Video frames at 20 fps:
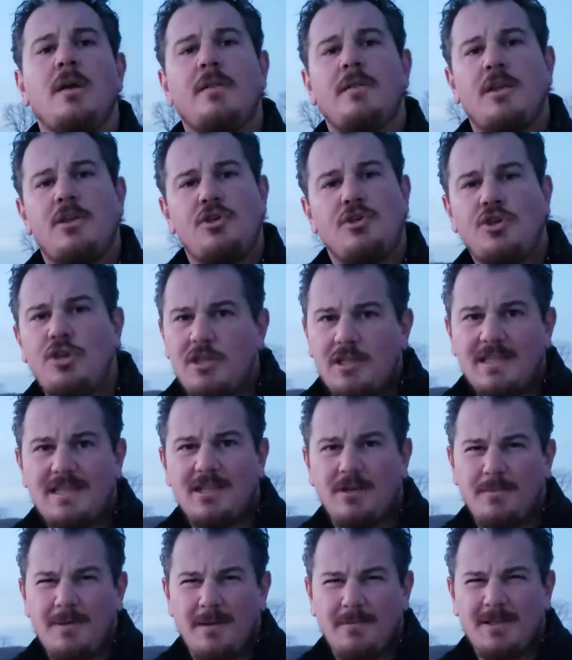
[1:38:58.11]
then you should
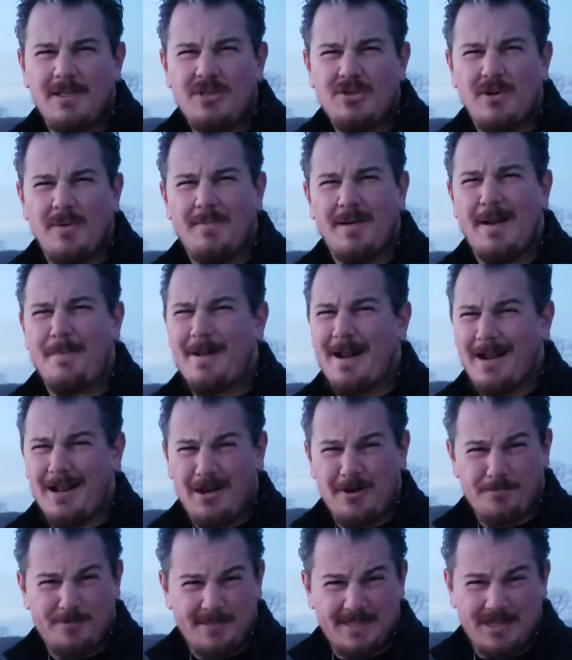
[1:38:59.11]
still be able to do it, but I'm not
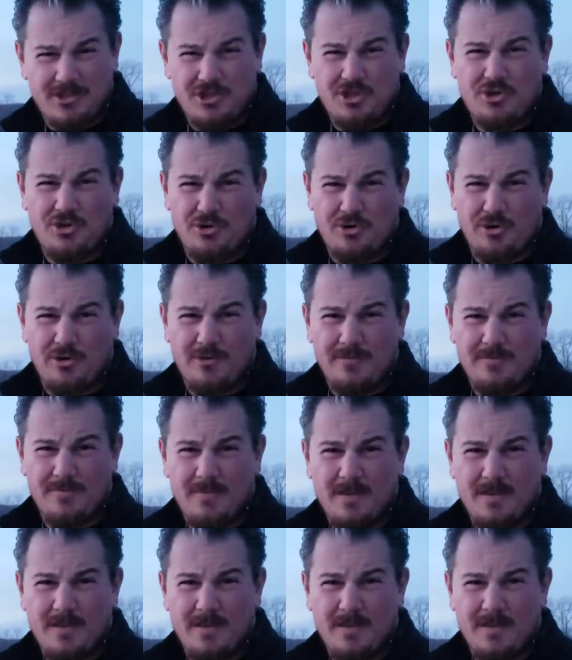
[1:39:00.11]
100% sure.